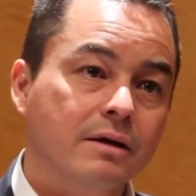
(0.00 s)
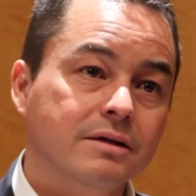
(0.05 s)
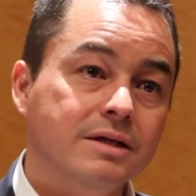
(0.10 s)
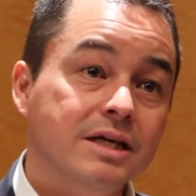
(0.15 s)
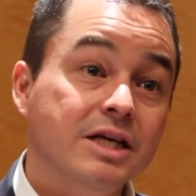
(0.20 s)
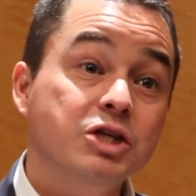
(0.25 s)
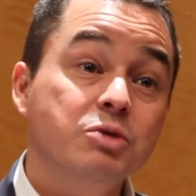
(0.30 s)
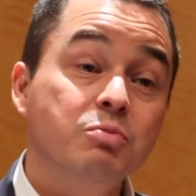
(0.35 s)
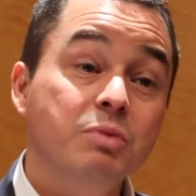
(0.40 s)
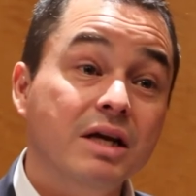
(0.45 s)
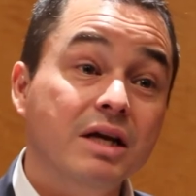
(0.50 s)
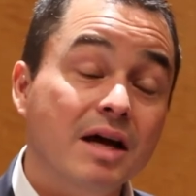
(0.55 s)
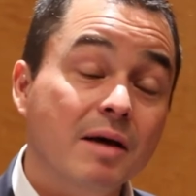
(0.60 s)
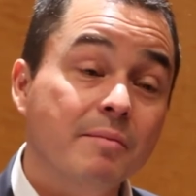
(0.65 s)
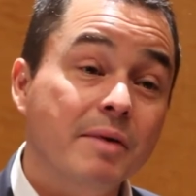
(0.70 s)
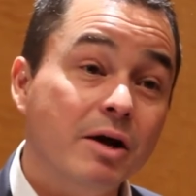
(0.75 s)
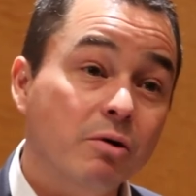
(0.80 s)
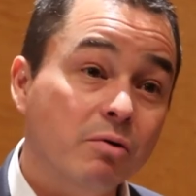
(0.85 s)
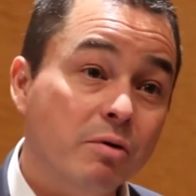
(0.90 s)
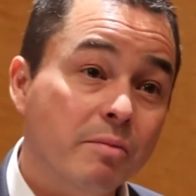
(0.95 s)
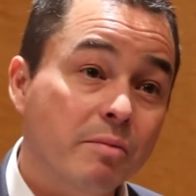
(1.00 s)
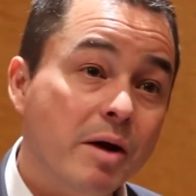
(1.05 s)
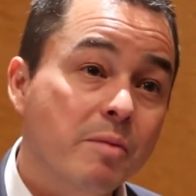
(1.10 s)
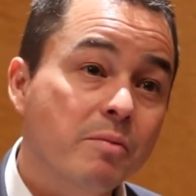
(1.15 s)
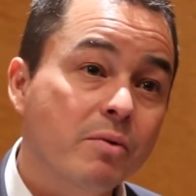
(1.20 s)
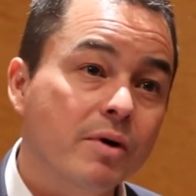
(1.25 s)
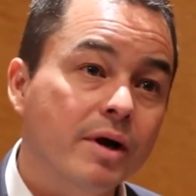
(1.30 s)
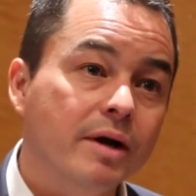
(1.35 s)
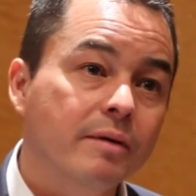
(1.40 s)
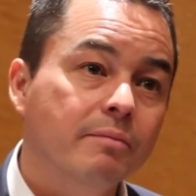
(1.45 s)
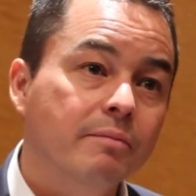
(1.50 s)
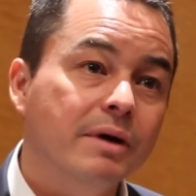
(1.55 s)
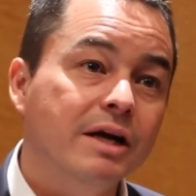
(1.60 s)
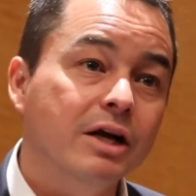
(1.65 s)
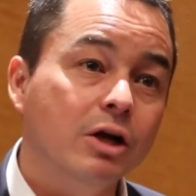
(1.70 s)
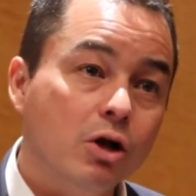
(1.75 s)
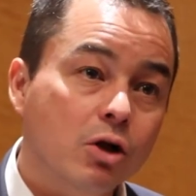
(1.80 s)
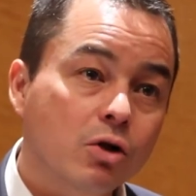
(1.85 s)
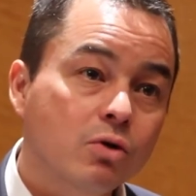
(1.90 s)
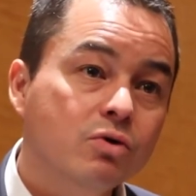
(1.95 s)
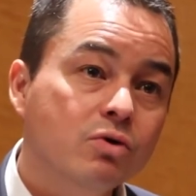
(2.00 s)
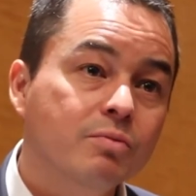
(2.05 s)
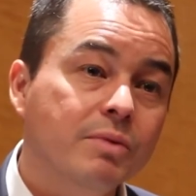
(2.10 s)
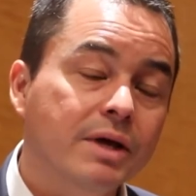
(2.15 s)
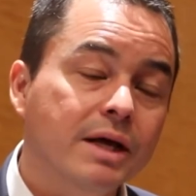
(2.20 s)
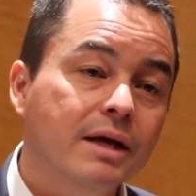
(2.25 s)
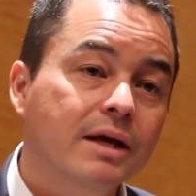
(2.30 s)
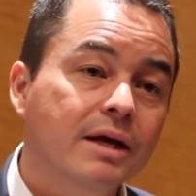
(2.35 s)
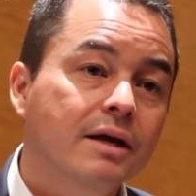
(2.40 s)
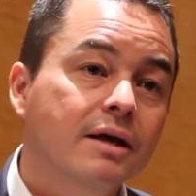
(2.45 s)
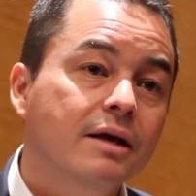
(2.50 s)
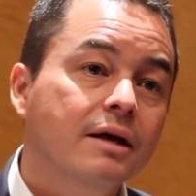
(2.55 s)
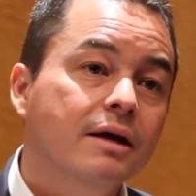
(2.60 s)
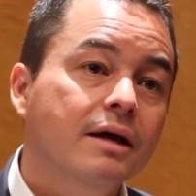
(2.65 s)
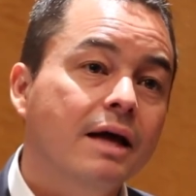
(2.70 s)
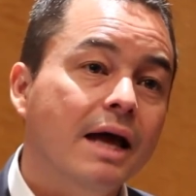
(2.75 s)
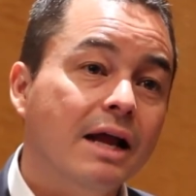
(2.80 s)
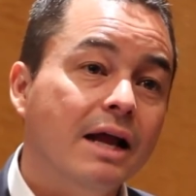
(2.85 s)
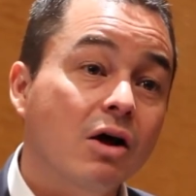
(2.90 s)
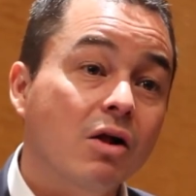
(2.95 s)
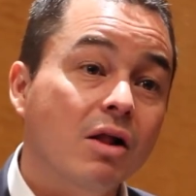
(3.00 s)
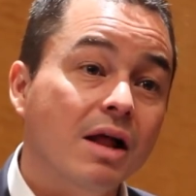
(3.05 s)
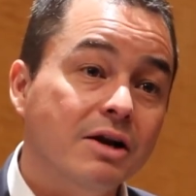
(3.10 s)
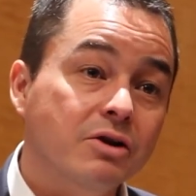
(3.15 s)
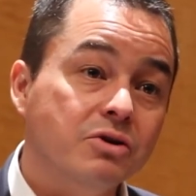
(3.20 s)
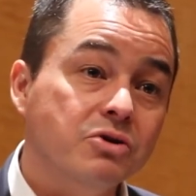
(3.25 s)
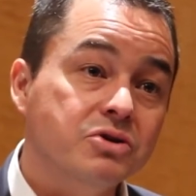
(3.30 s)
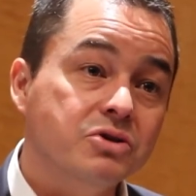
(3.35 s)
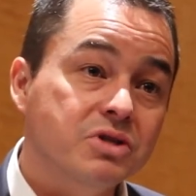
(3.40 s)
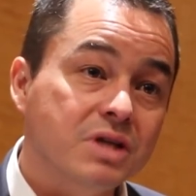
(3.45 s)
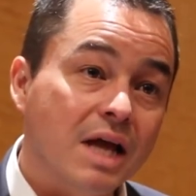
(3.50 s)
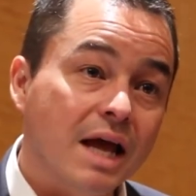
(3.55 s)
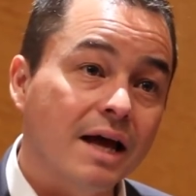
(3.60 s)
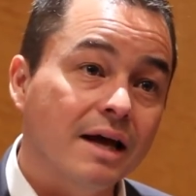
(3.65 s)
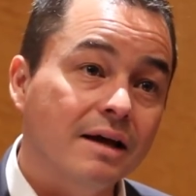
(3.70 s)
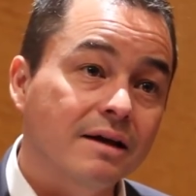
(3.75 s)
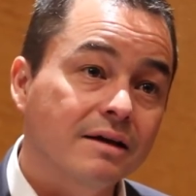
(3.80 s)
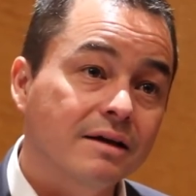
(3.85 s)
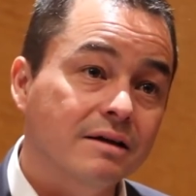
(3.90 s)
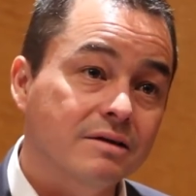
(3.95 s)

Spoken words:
Teach me and I might remember it, but include me and I'll understand.